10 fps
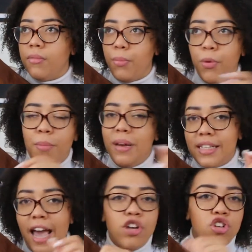put him in his
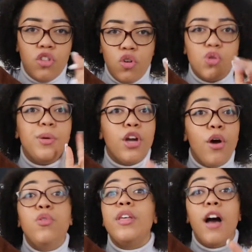cage, shut the door so he
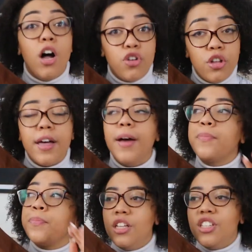knows he can't do
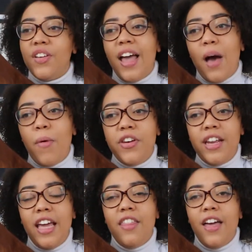that. So yeah, with
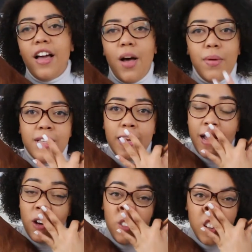teething, I would say
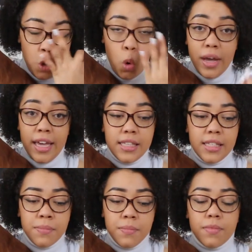get all the
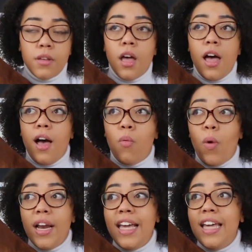toys.
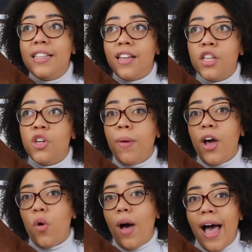When he starts to
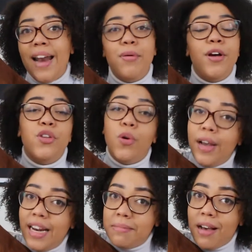bite your hand, put a toy
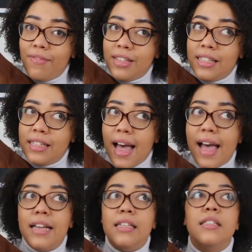in his mouth
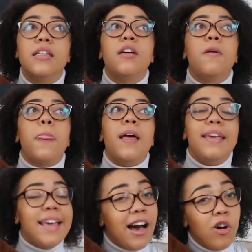instead.
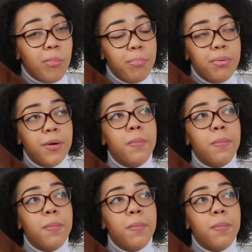Yelp,